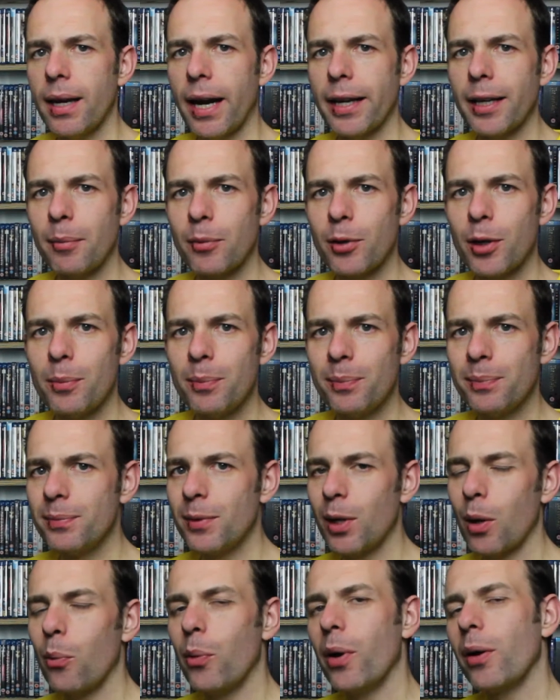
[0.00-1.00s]
Hi, I'm Graham
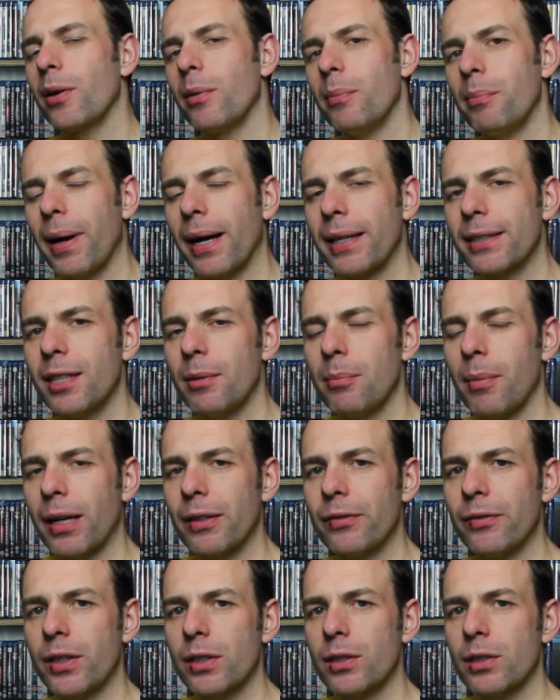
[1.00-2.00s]
and welcome back to
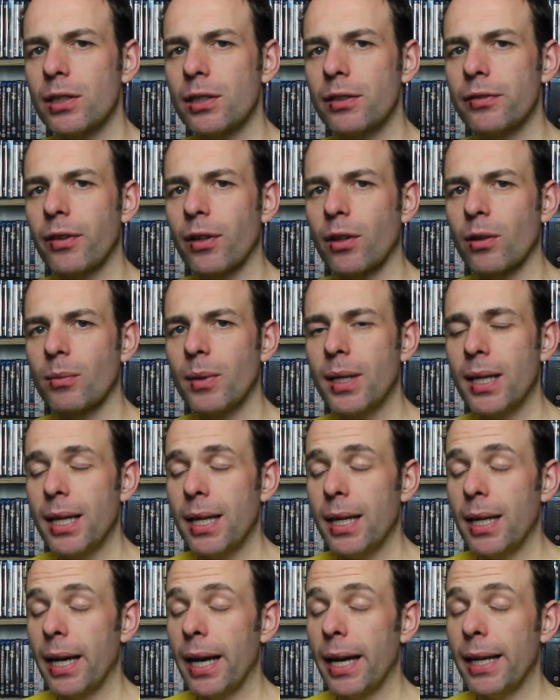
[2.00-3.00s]
Man vs. Film.
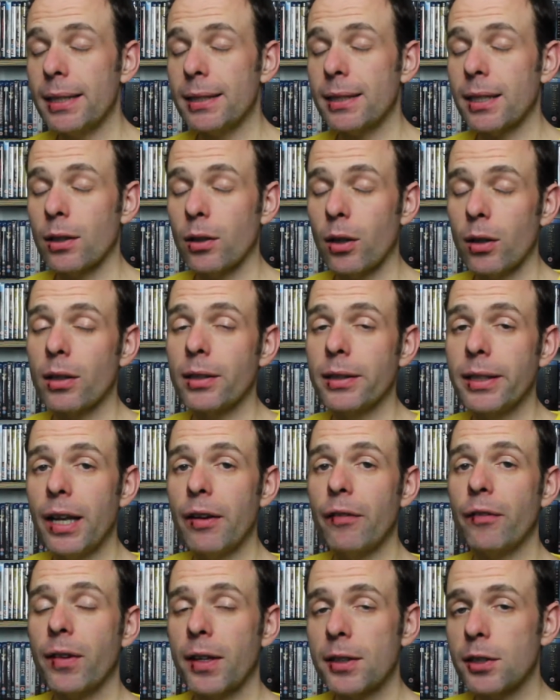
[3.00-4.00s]
It's another
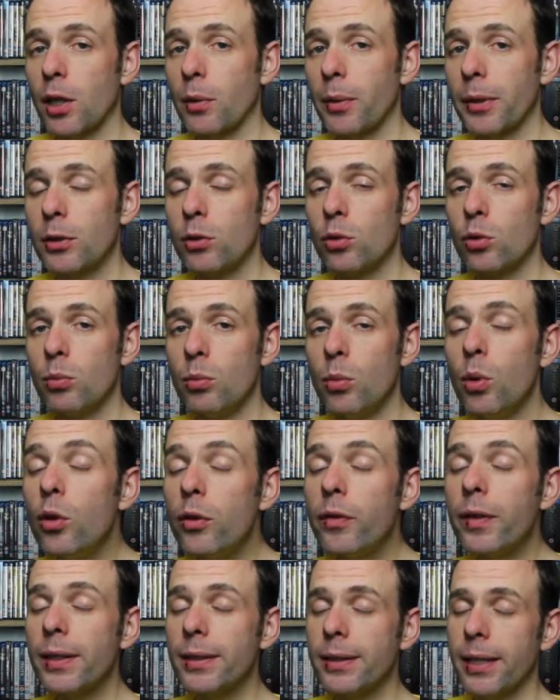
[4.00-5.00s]
Netflix original
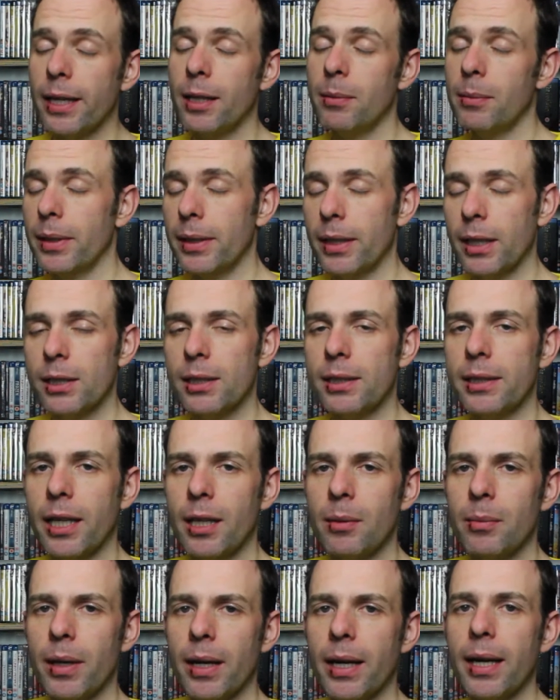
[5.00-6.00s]
movie time, and this
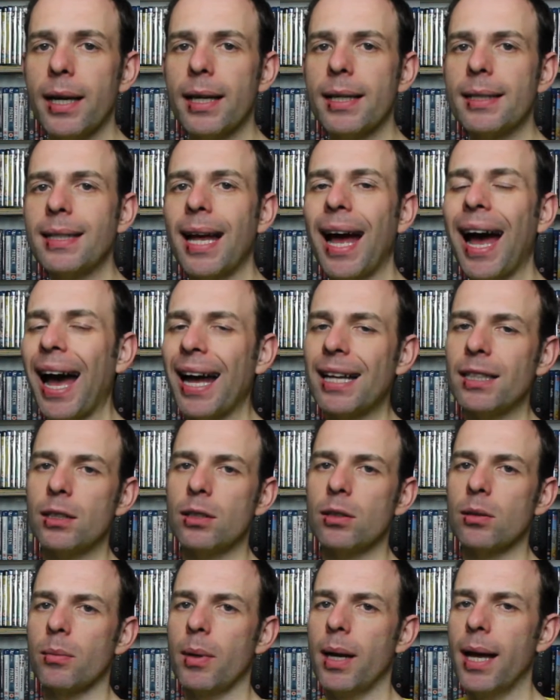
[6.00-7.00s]
time it is
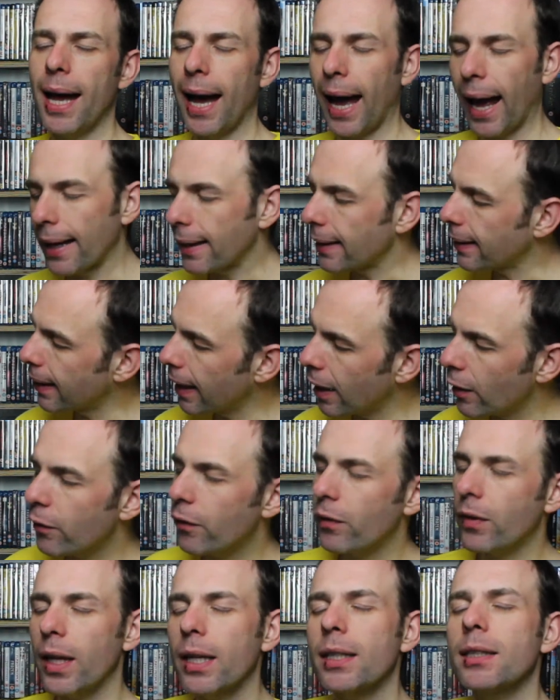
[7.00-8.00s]
Handsome, a
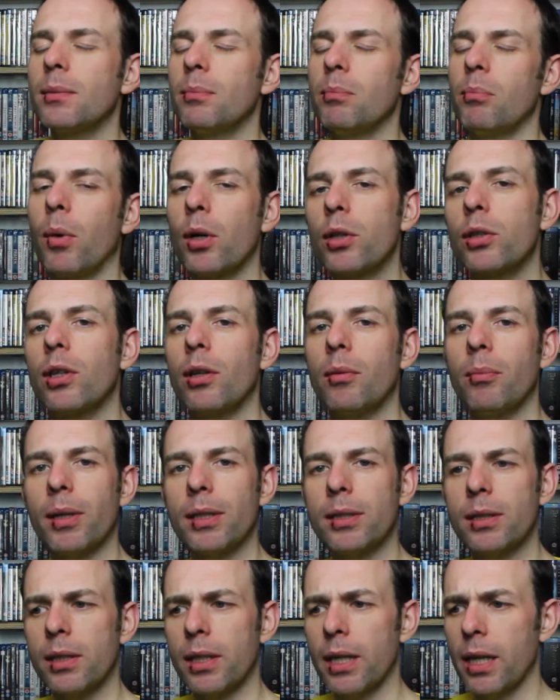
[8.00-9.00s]
Netflix murder
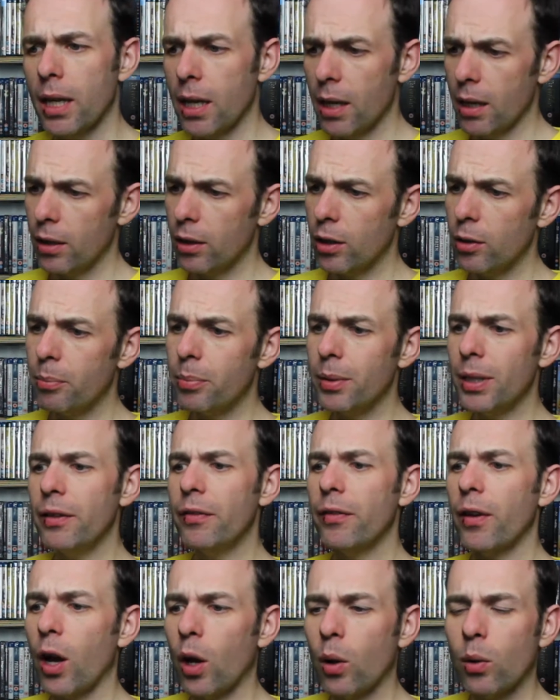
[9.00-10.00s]
mystery. The
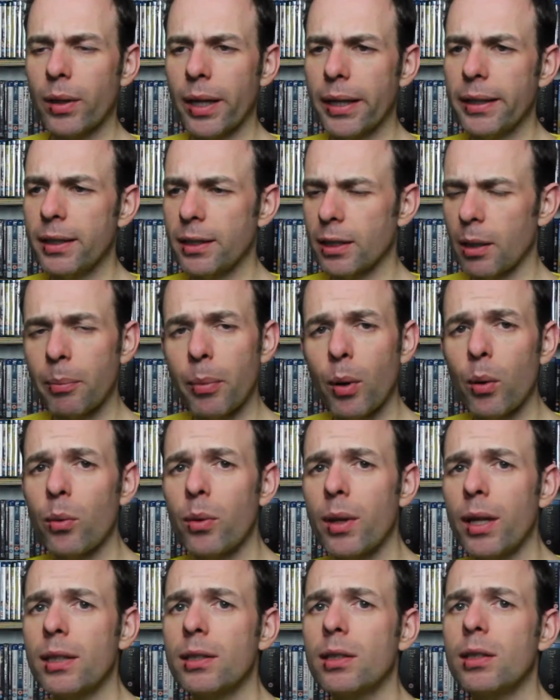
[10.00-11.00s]
brief outline is
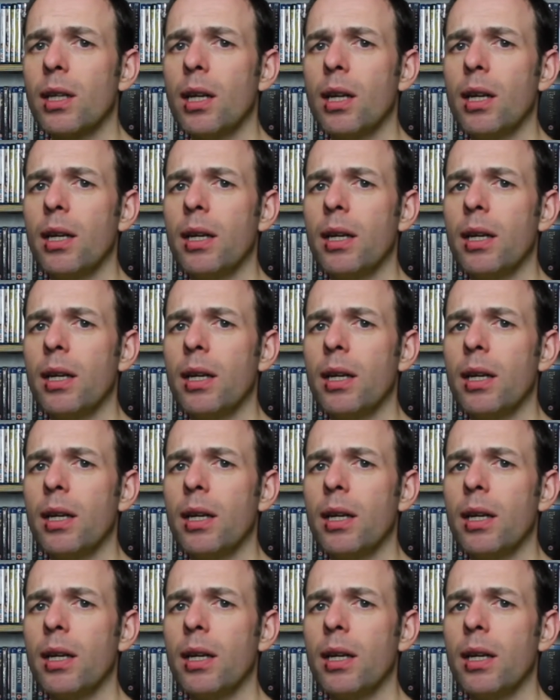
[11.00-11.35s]
about this